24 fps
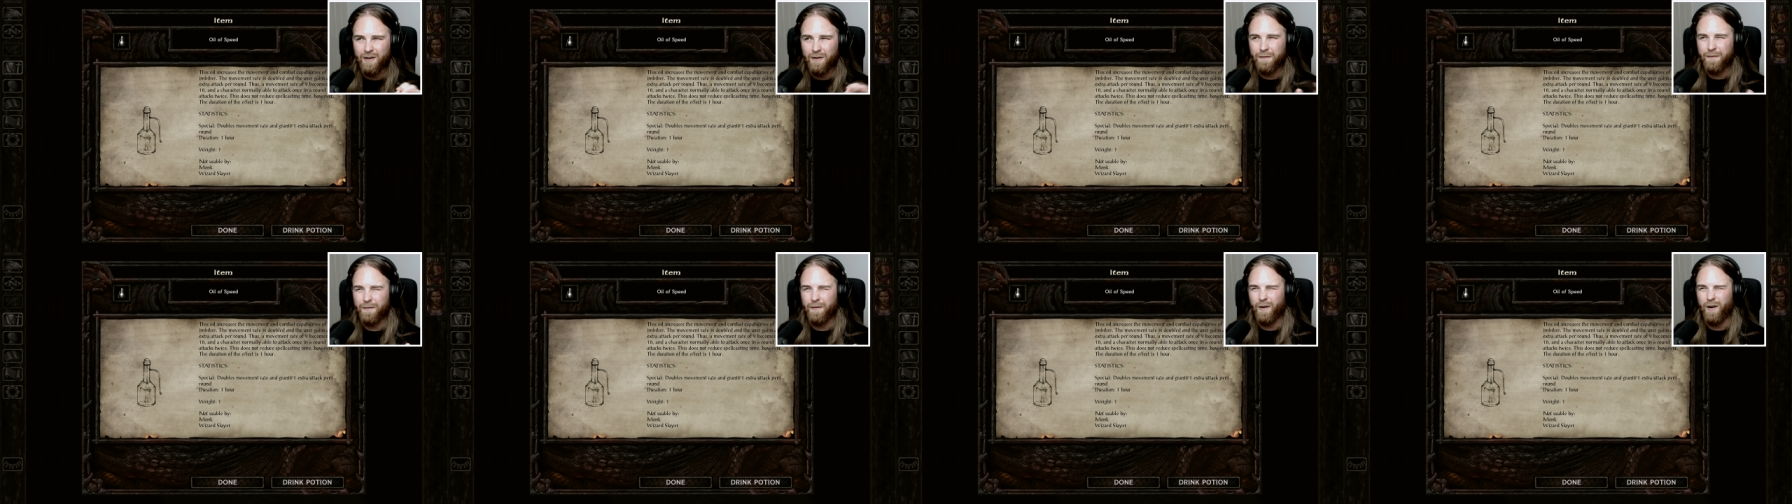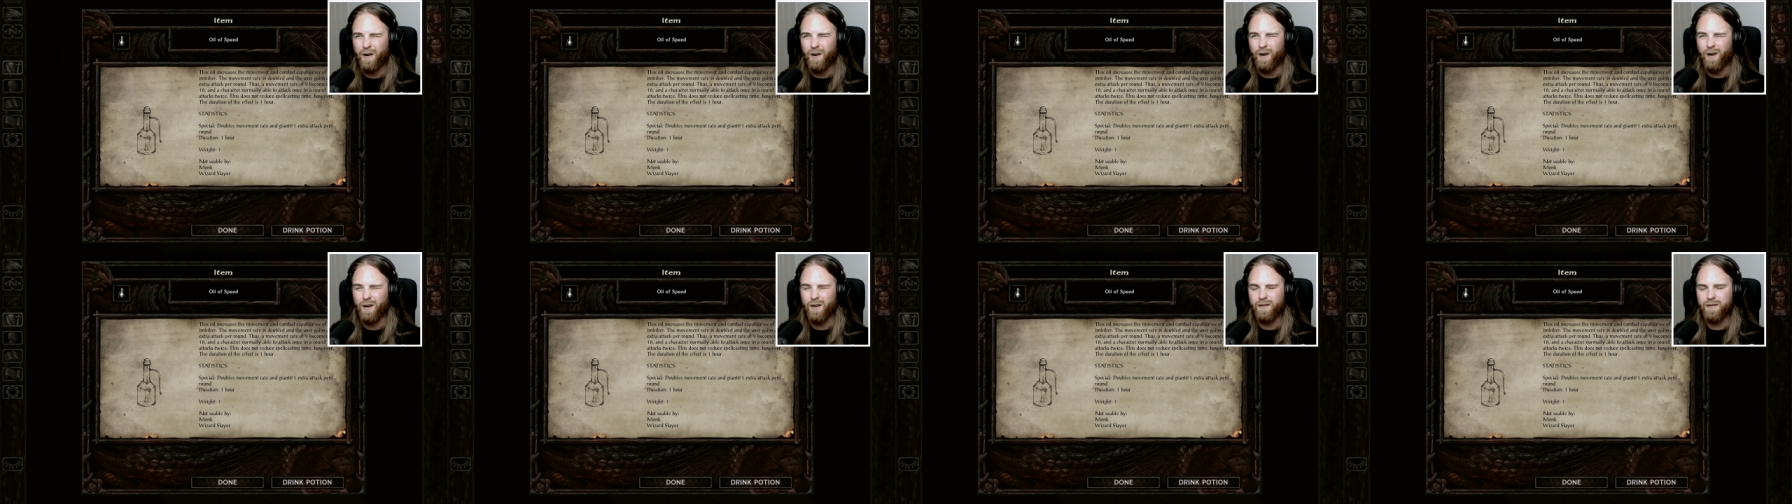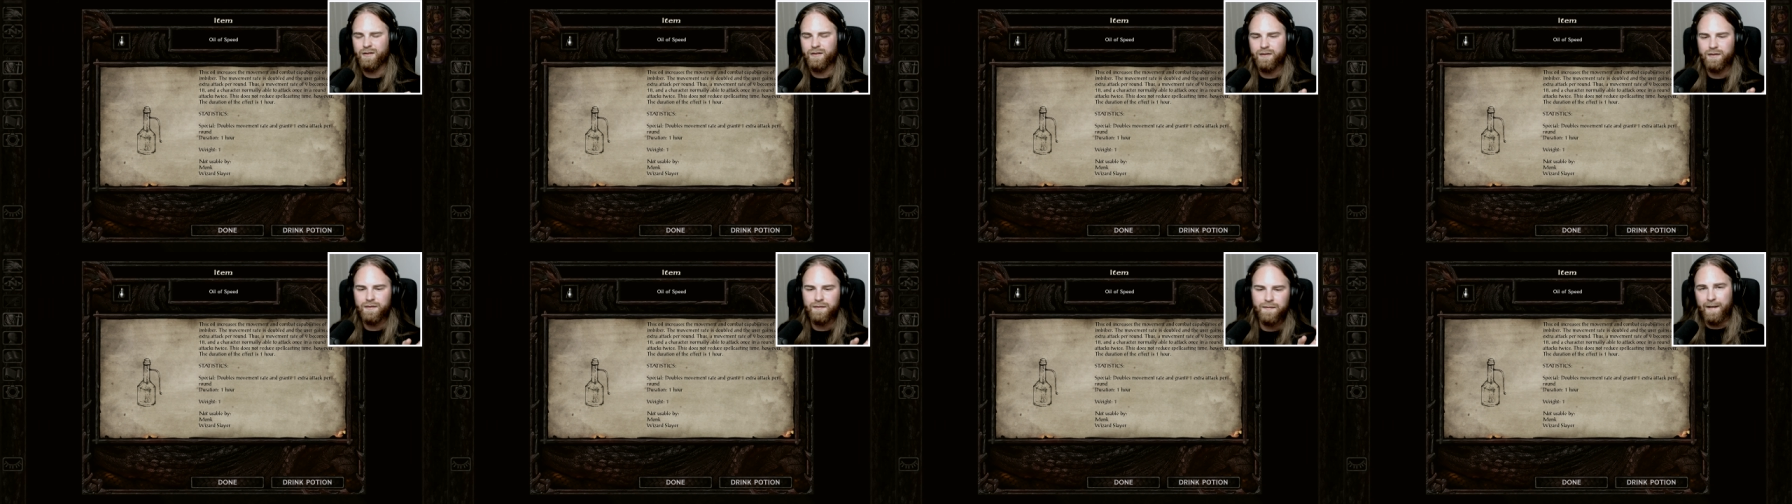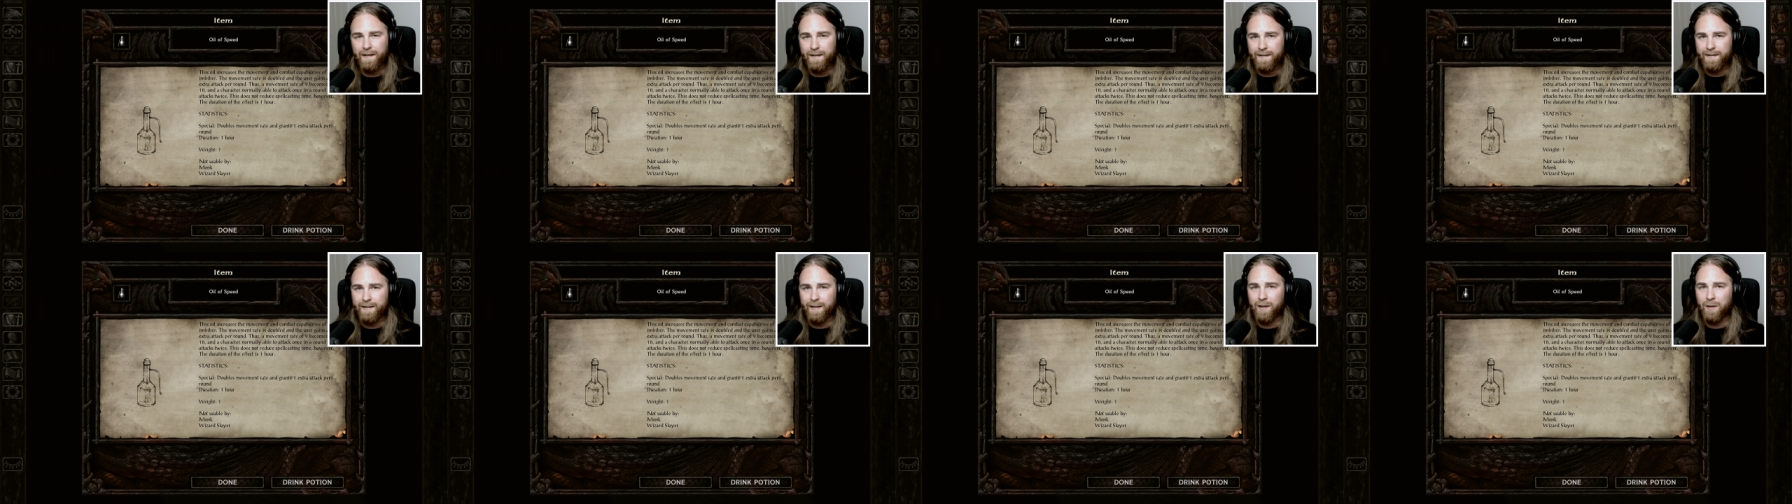of 4
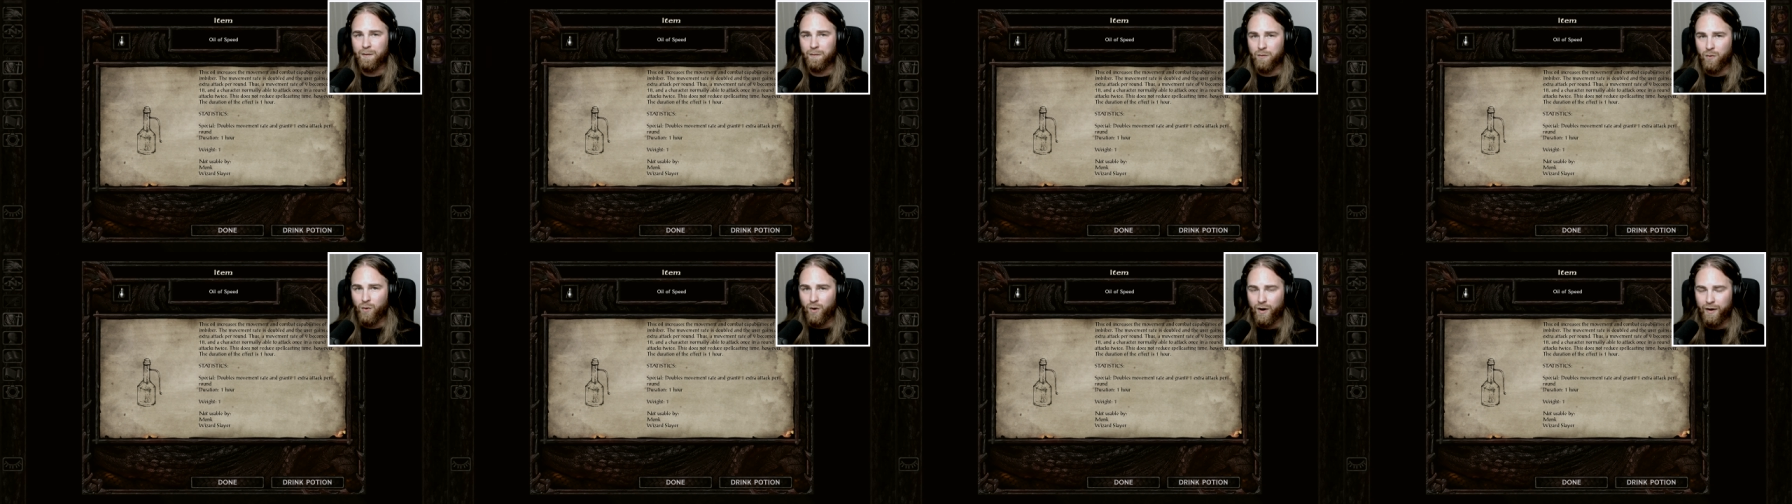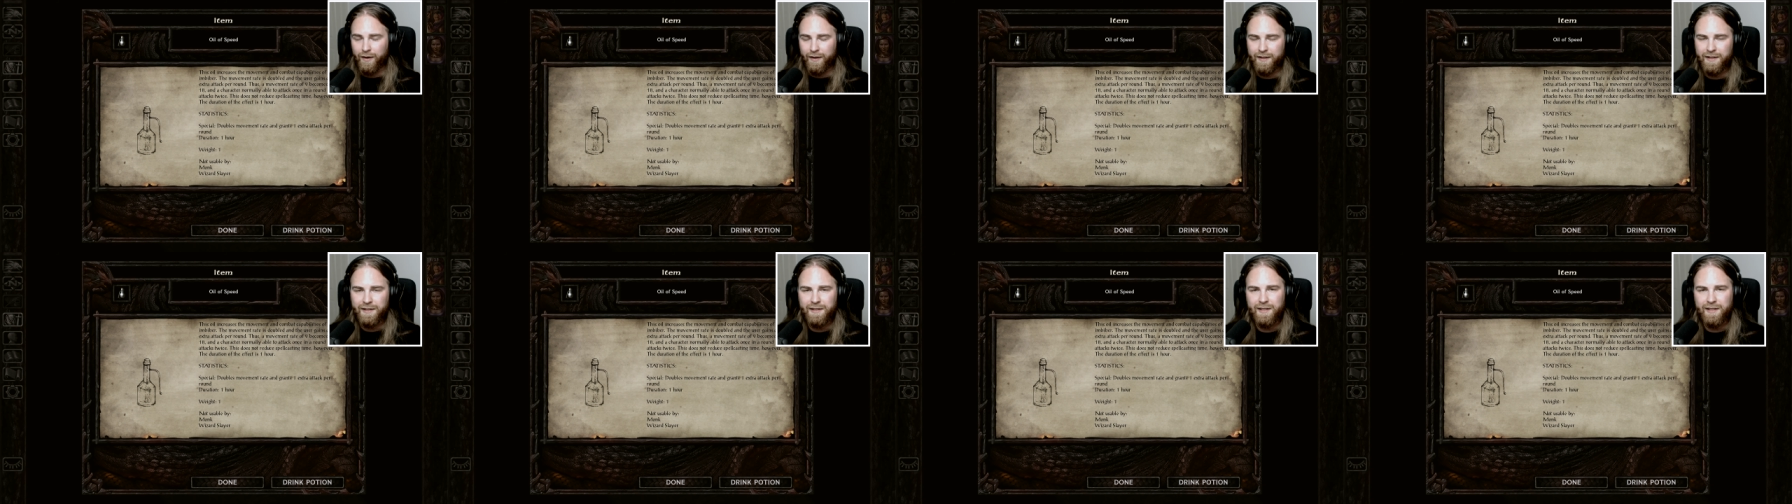instead of 1.